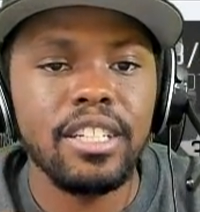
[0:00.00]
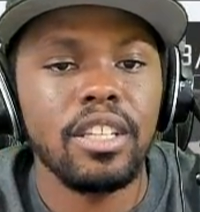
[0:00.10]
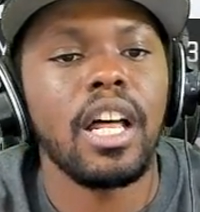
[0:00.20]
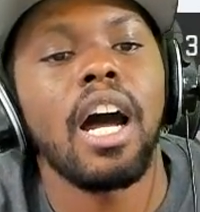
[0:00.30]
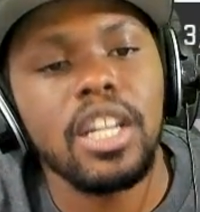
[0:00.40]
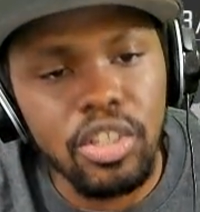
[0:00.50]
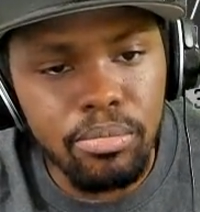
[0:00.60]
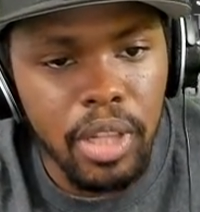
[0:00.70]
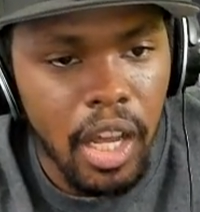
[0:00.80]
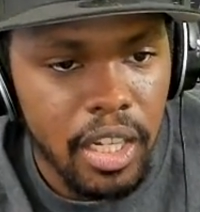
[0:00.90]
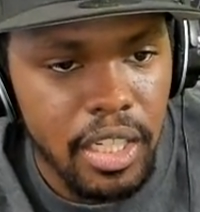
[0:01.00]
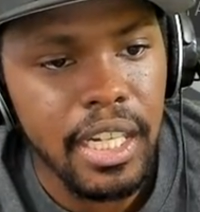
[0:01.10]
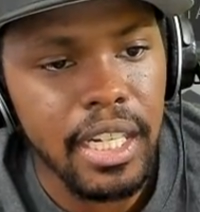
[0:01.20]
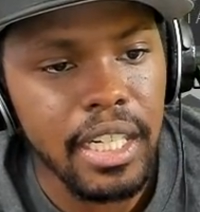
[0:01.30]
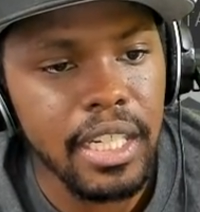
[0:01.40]
into the auction block uh,
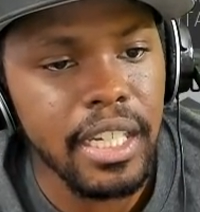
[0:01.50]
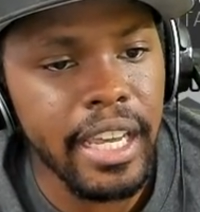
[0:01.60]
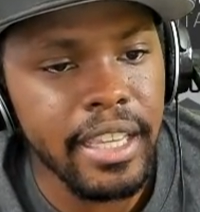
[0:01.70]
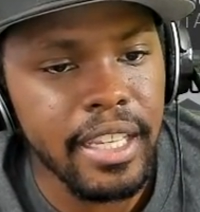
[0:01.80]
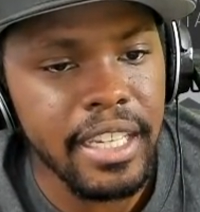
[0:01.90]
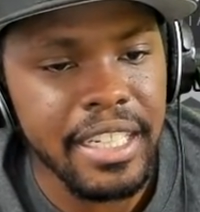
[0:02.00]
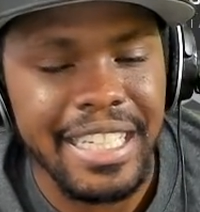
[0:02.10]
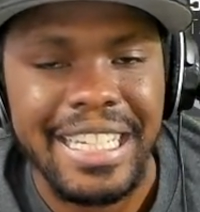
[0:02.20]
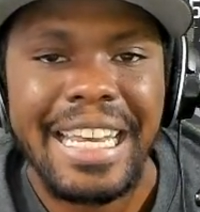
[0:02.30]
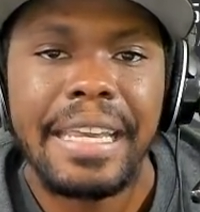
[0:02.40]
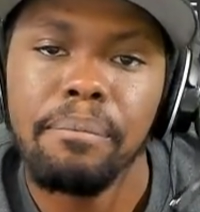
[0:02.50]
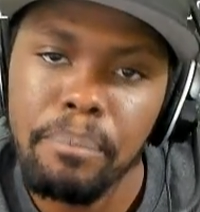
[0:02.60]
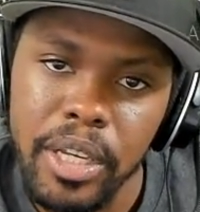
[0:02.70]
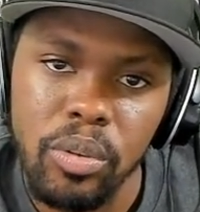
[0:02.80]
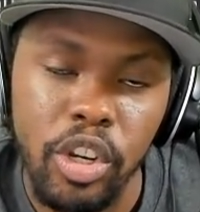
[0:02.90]
and the and the scheme
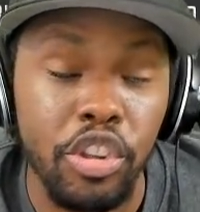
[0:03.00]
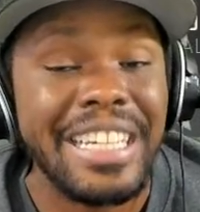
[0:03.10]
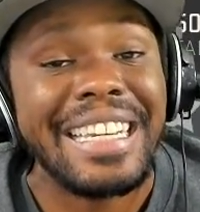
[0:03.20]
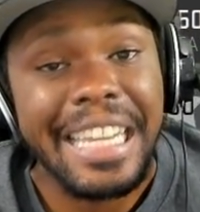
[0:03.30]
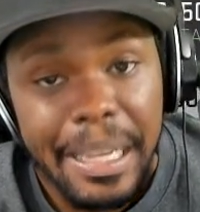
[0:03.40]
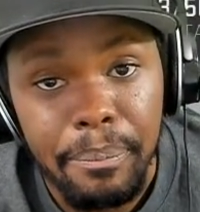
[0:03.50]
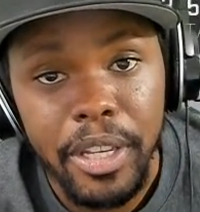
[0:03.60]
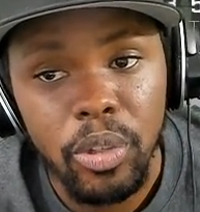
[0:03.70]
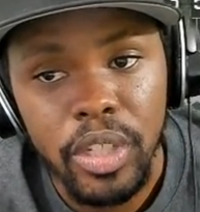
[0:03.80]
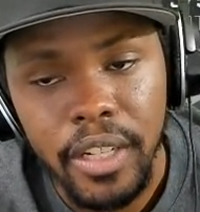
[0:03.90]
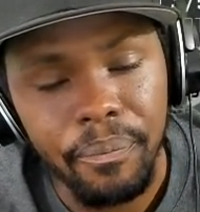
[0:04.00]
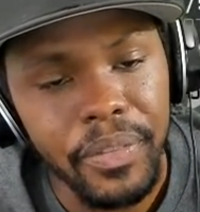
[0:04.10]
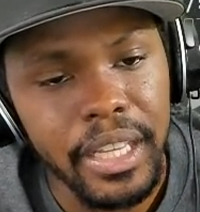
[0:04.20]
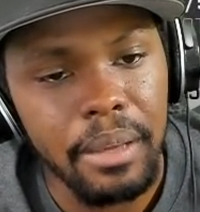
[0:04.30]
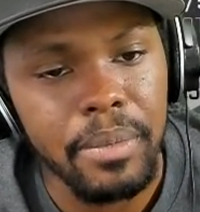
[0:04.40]
build or the team building.
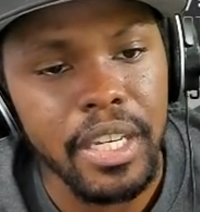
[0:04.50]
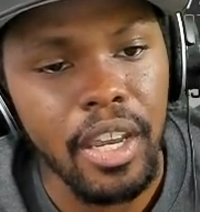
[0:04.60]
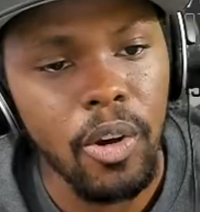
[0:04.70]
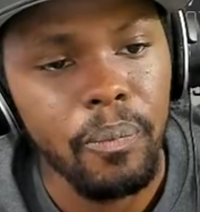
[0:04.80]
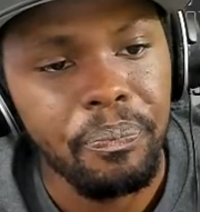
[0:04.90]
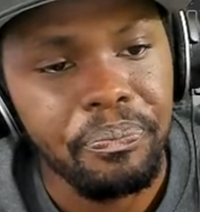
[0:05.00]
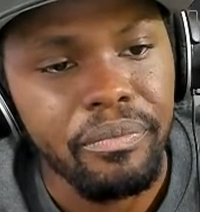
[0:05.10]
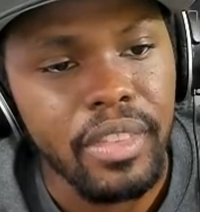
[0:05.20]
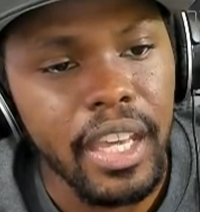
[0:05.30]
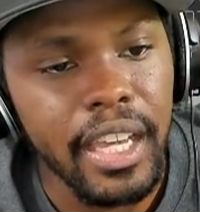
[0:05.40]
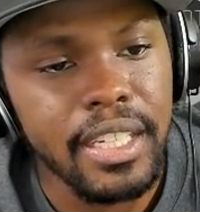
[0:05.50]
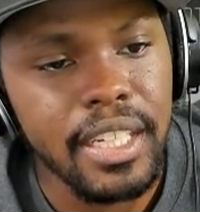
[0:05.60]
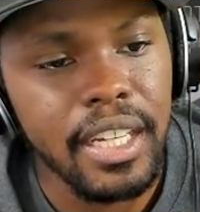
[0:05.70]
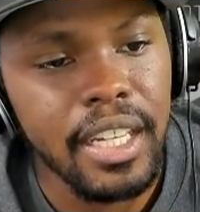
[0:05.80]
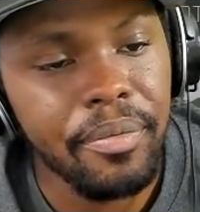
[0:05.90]
Let me know. And
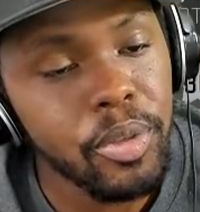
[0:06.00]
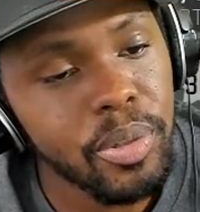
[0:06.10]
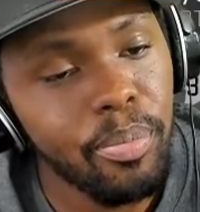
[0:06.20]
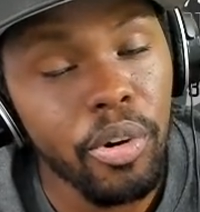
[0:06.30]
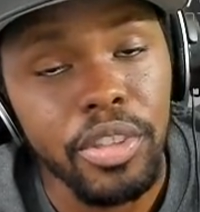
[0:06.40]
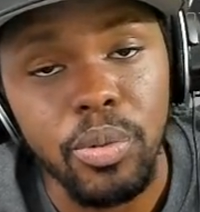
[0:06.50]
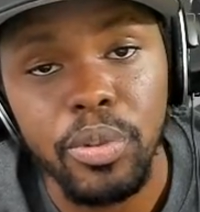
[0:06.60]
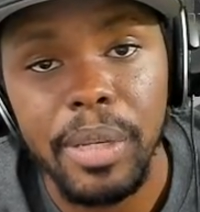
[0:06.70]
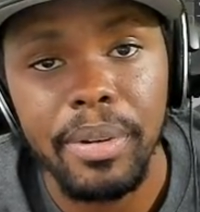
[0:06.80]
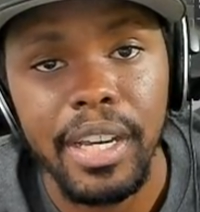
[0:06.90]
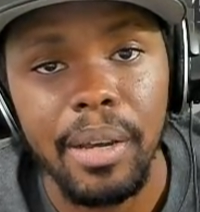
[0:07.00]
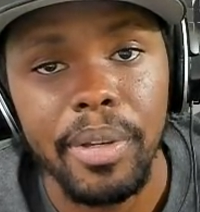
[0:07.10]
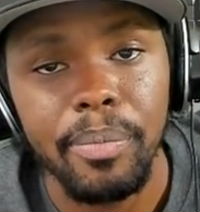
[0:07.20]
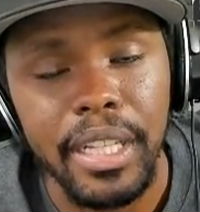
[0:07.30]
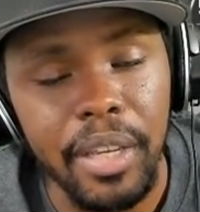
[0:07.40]
uh, if you support this, we'll keep it
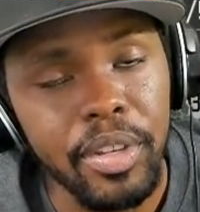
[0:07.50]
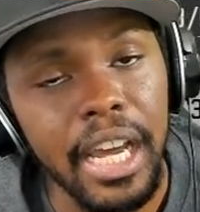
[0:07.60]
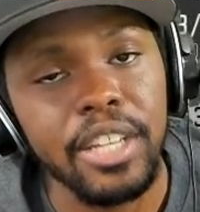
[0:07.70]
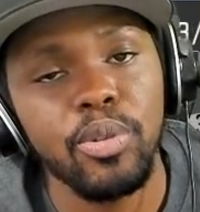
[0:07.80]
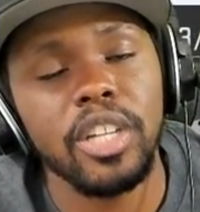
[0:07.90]
coming. But I love you guys. You